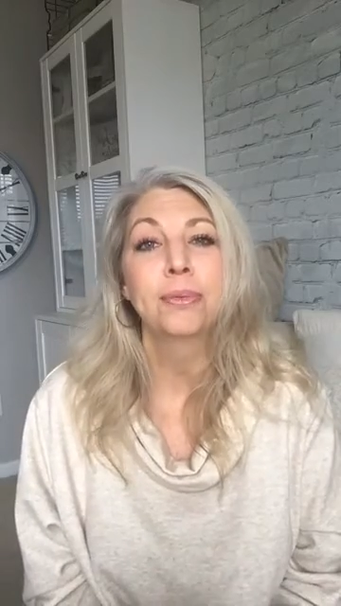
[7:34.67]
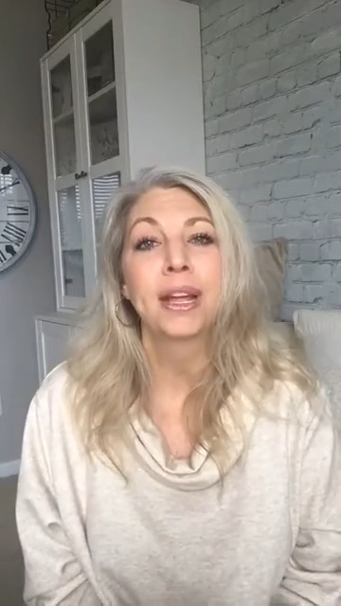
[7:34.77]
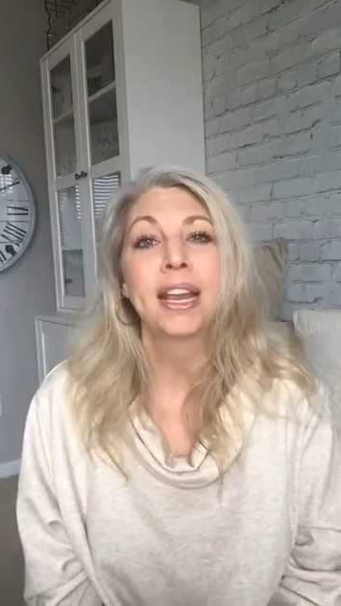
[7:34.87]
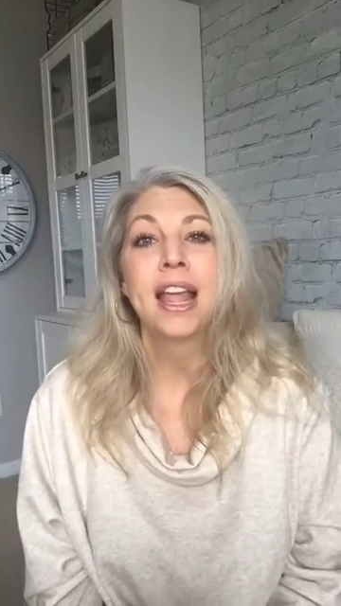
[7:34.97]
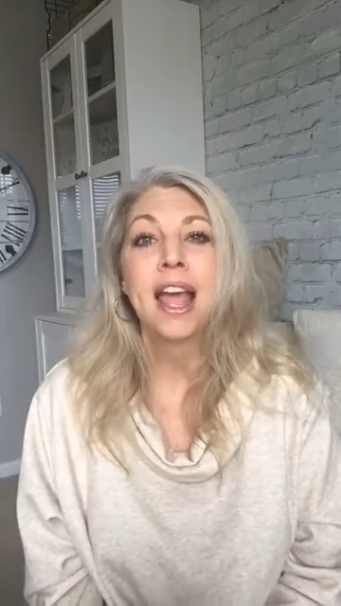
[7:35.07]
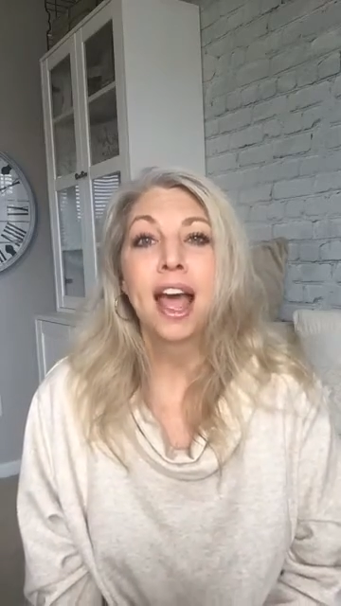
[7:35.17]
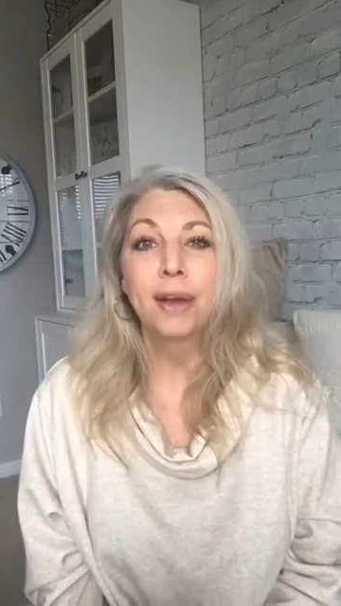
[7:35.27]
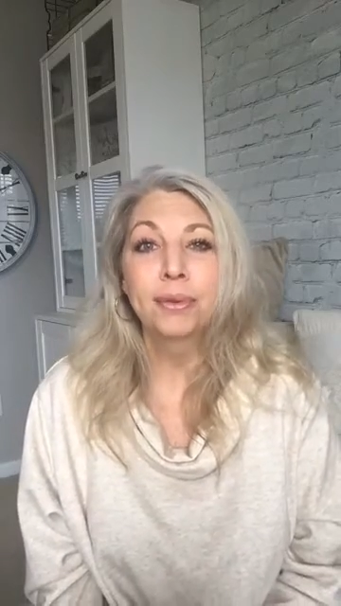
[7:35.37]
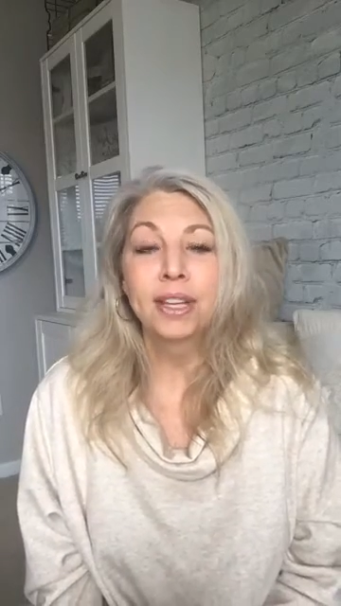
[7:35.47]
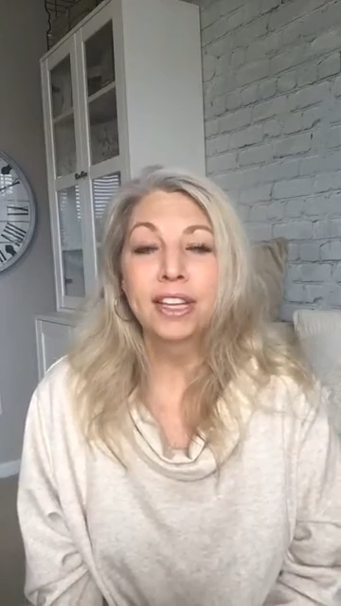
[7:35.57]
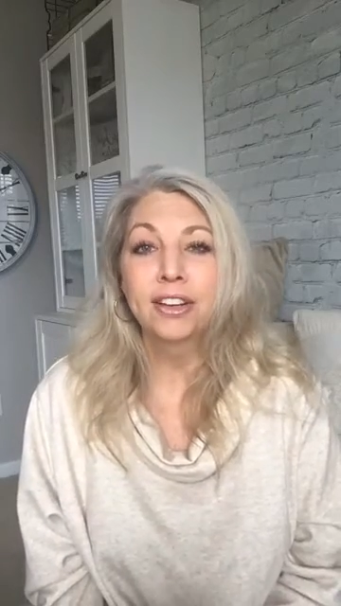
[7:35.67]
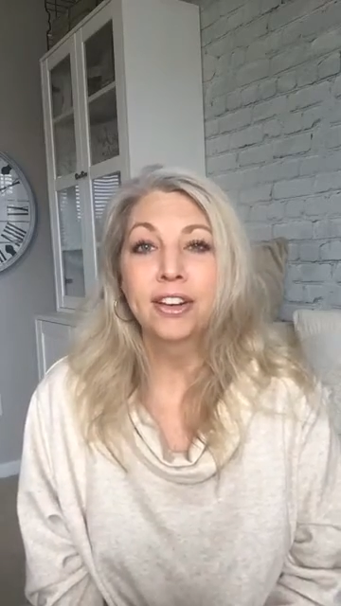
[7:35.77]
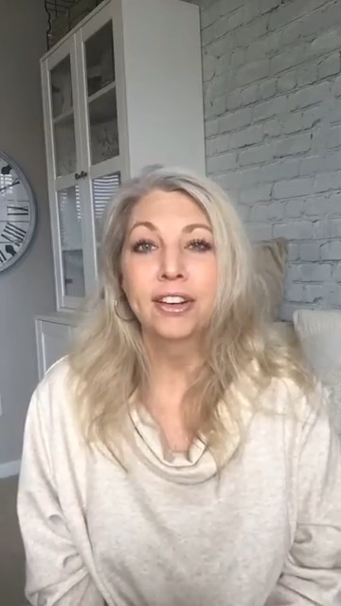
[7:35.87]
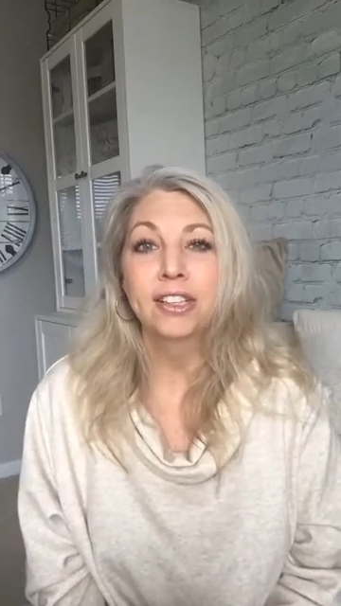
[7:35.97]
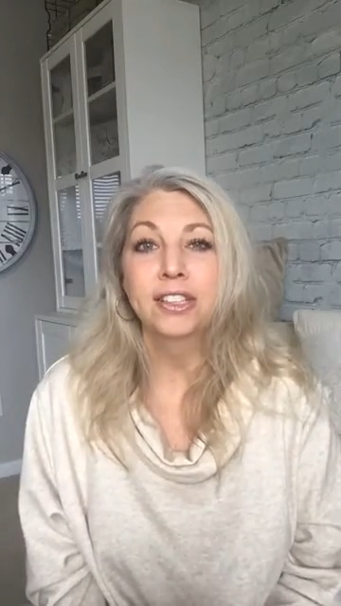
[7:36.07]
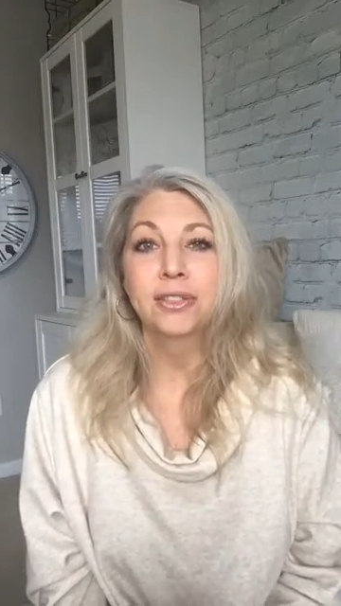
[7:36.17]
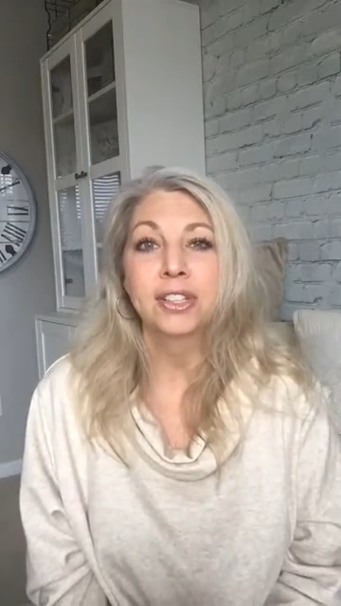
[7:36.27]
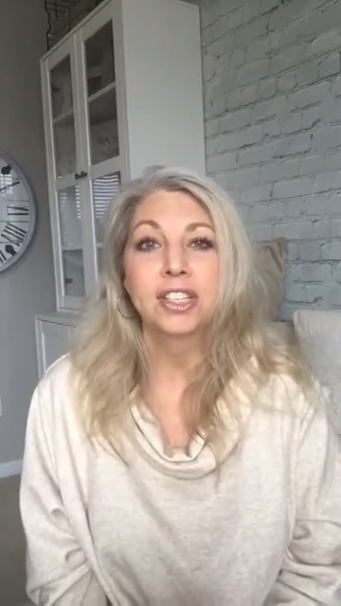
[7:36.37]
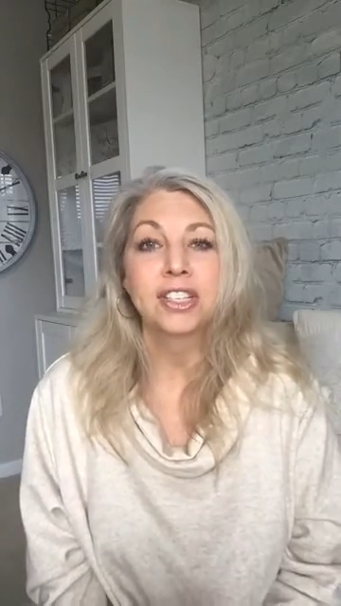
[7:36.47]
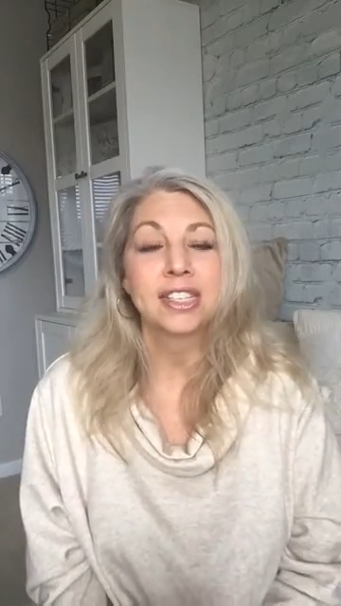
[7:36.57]
but I really encourage you
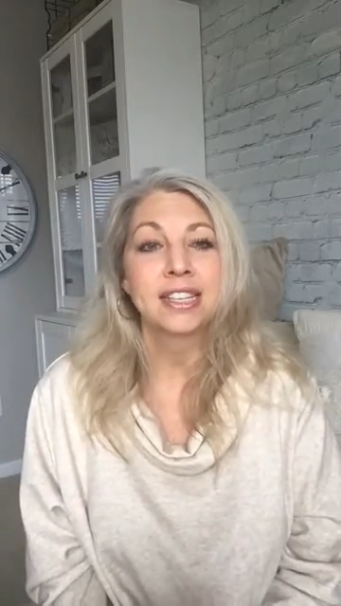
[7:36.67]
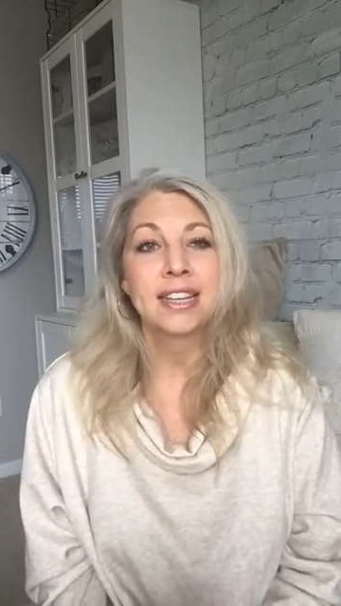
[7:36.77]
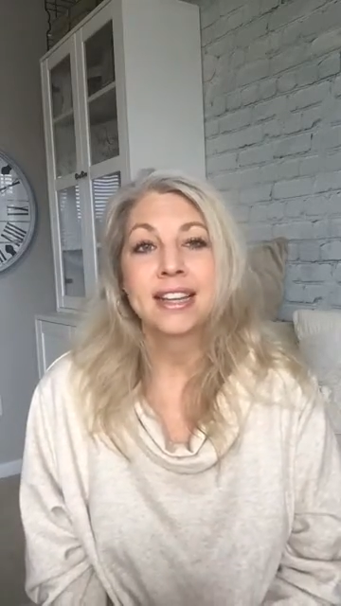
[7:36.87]
to just,